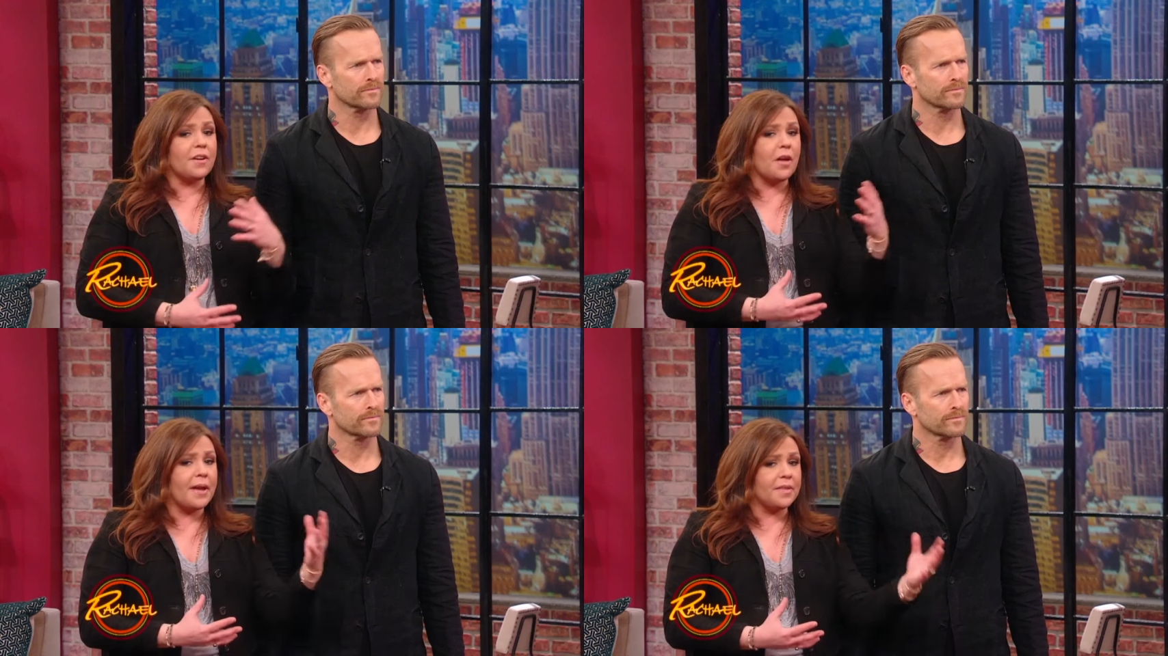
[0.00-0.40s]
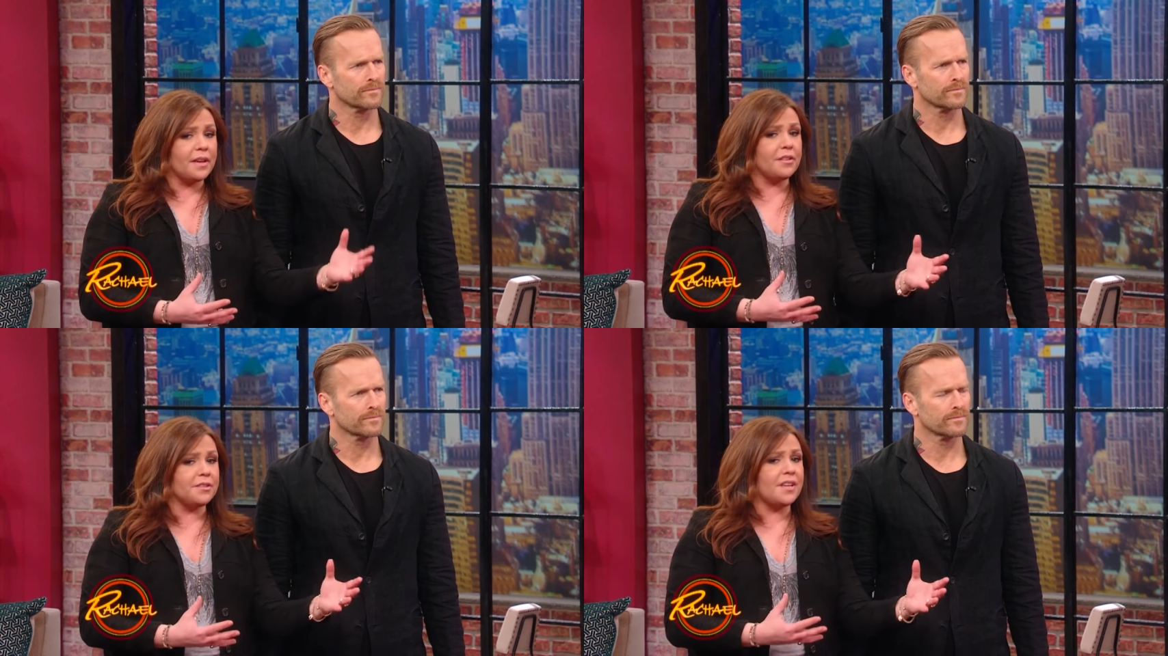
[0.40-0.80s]
Speaker 1: come out the
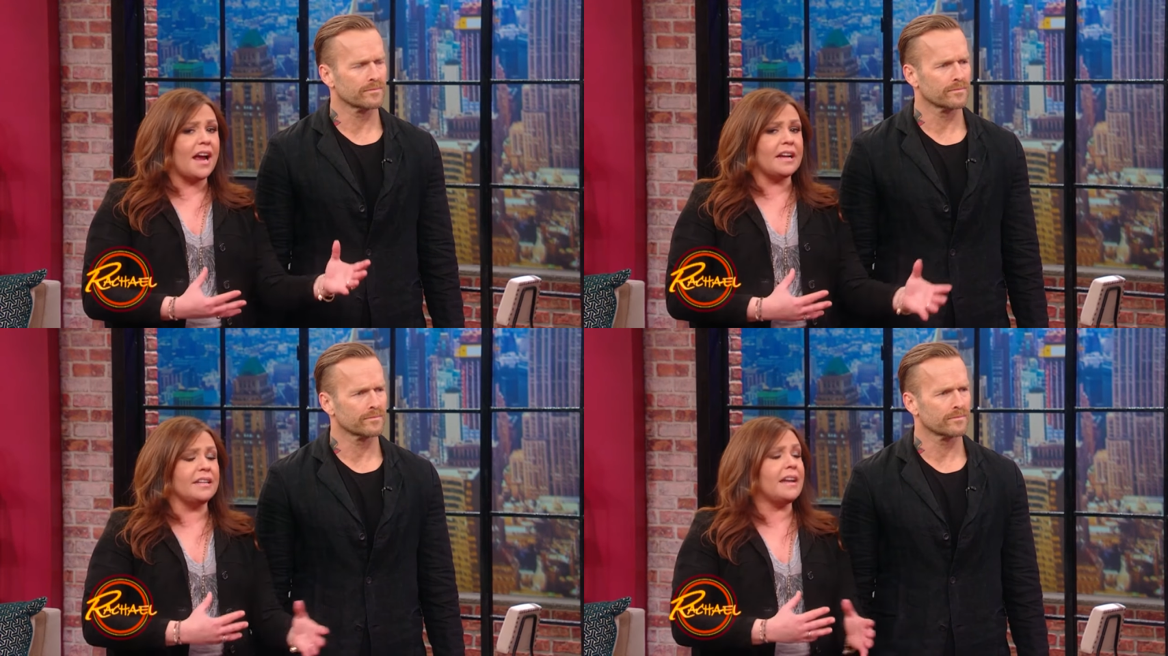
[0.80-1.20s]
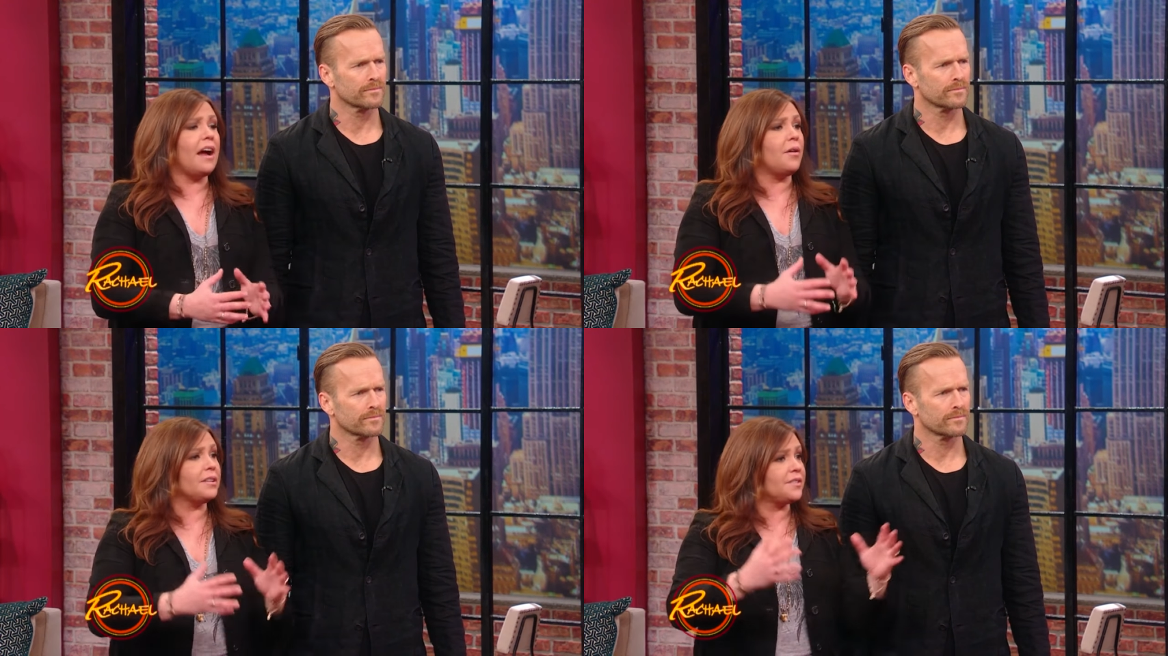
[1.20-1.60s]
other side, and
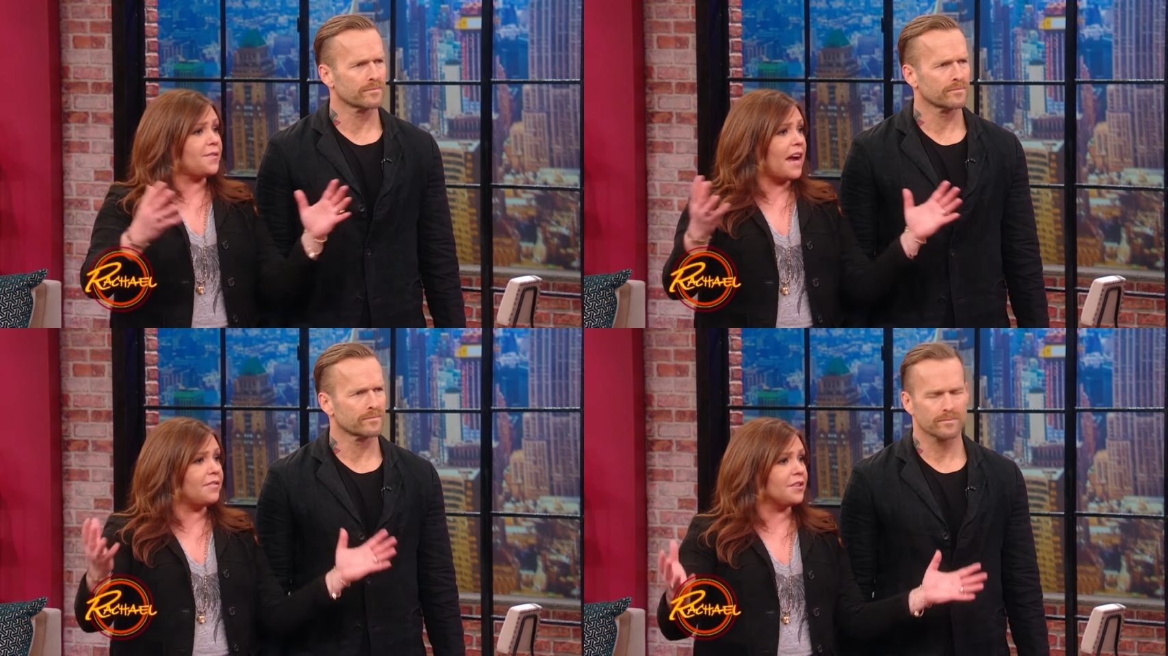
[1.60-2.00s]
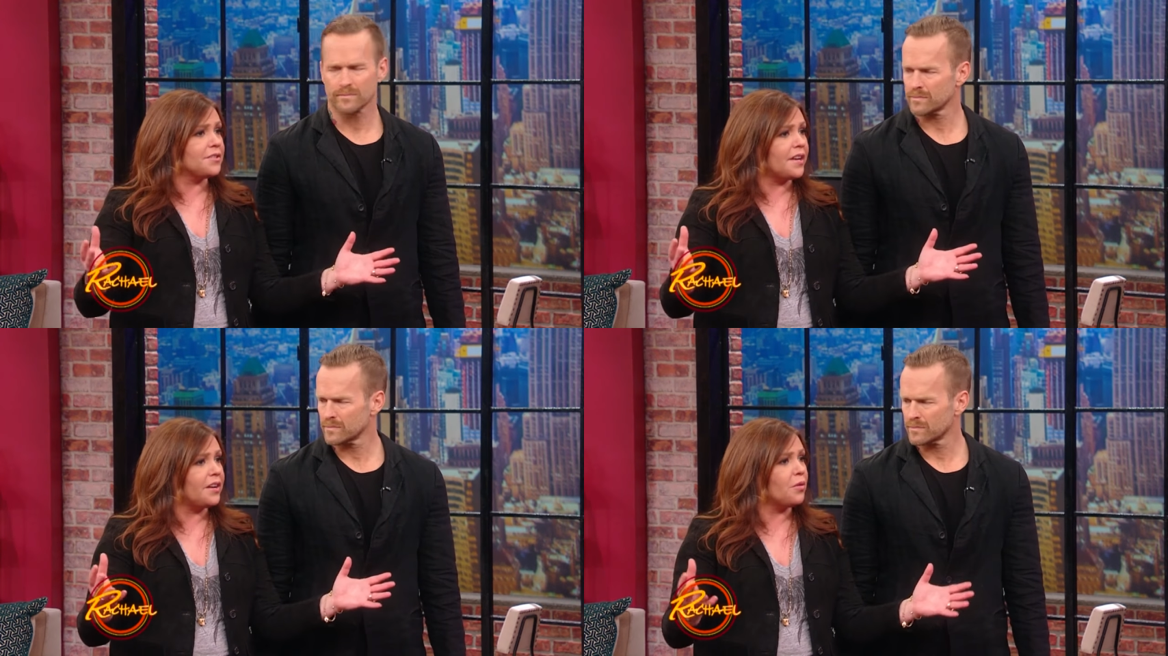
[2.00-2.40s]
now it's five years
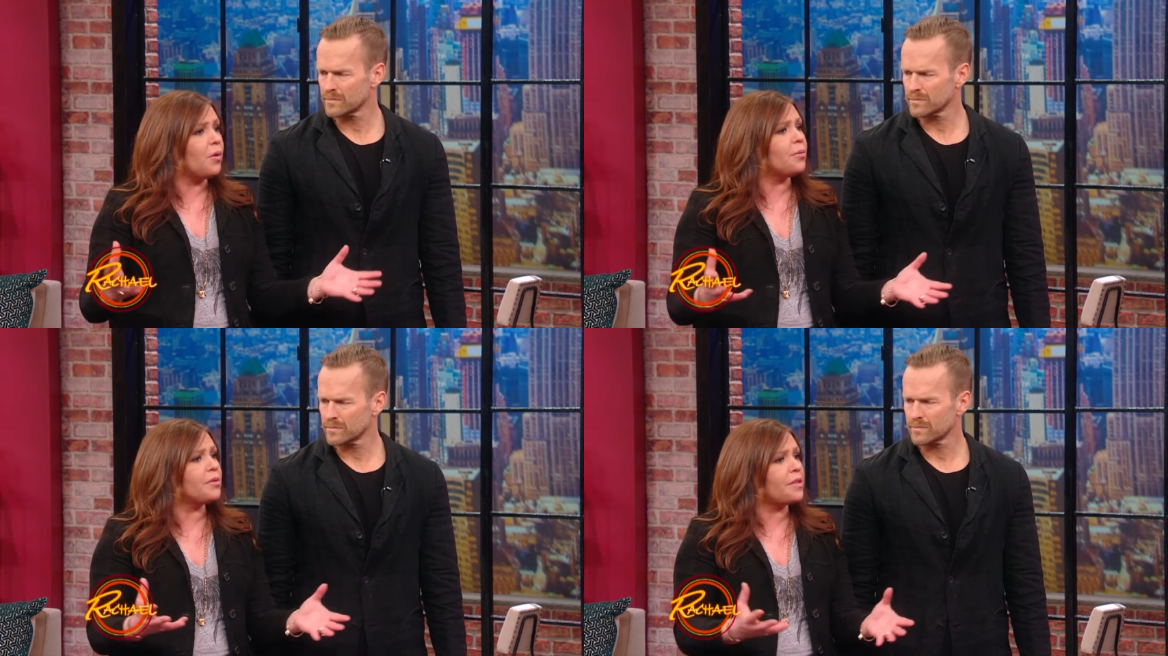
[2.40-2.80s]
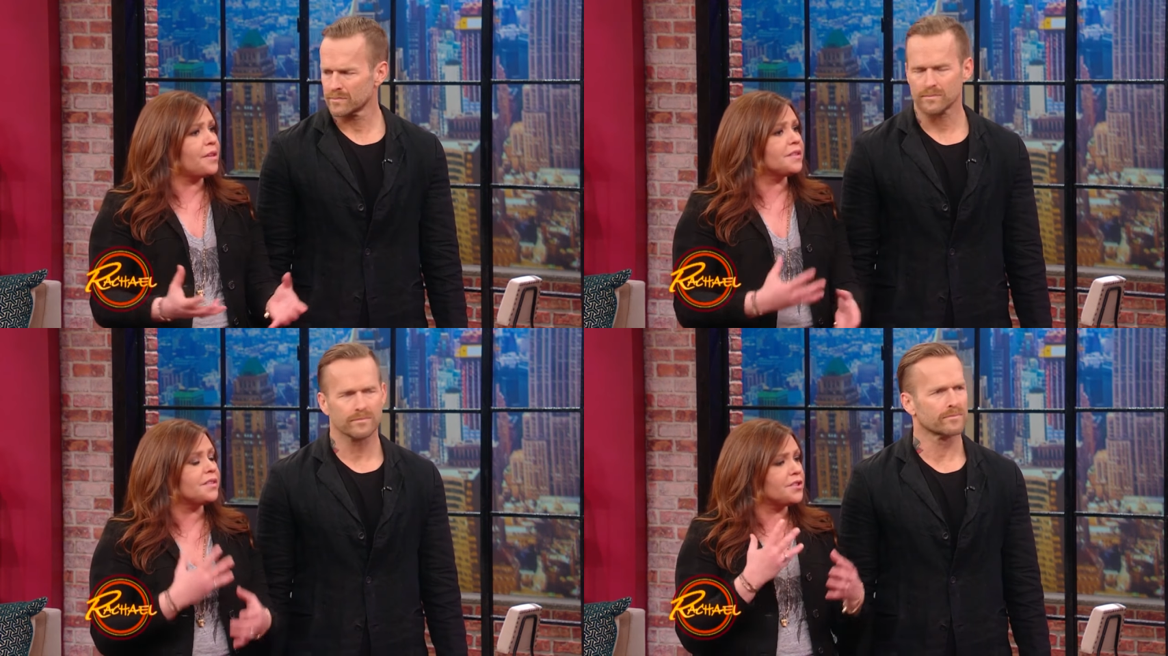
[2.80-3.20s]
later, what were the
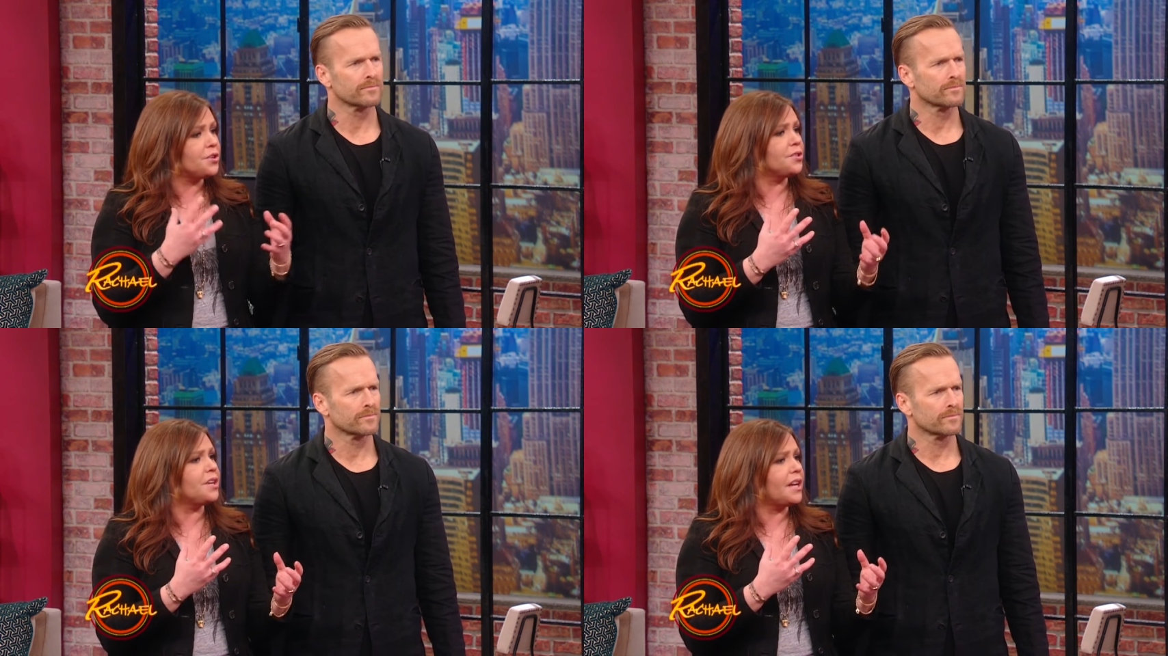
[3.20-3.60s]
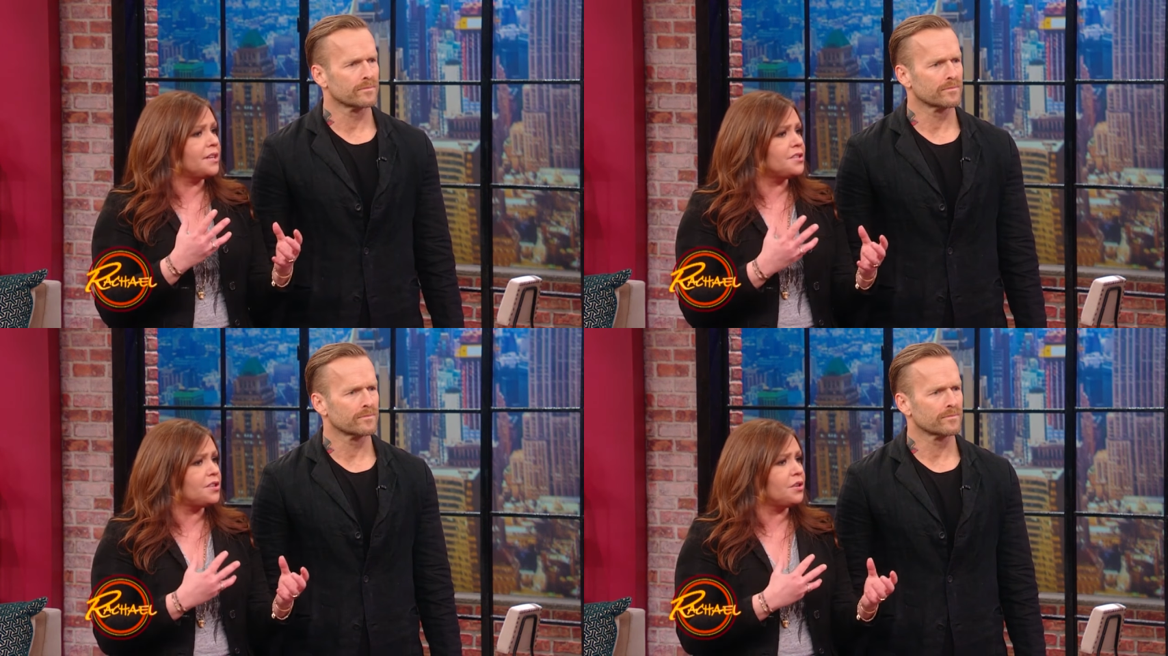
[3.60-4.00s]
things that turned it
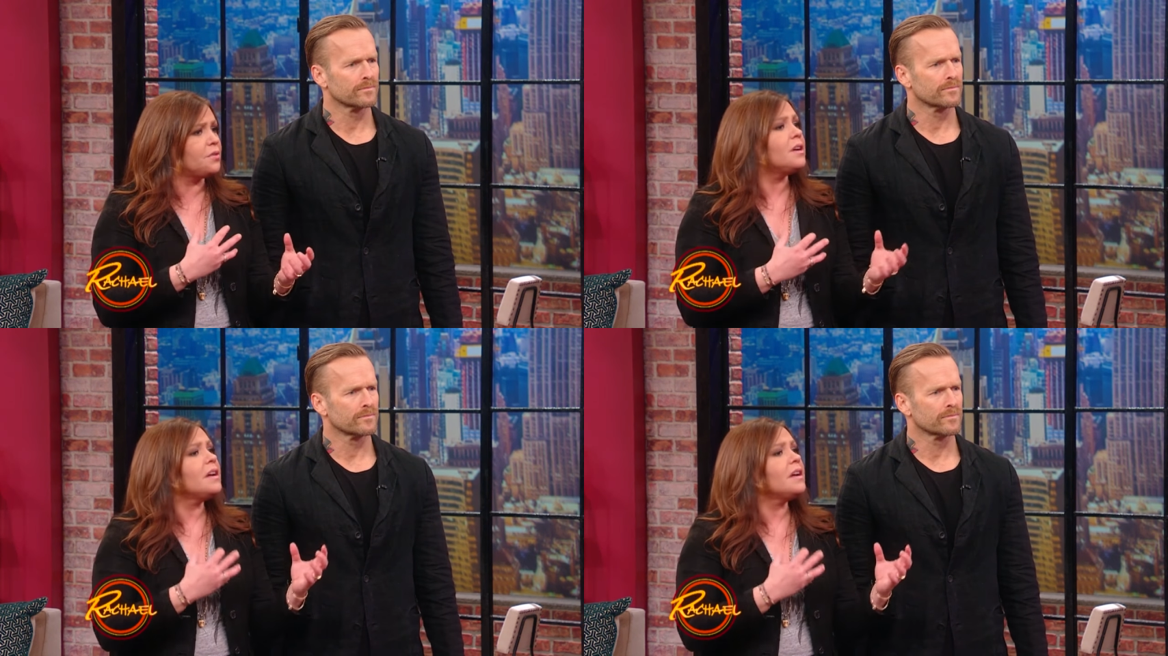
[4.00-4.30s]
into?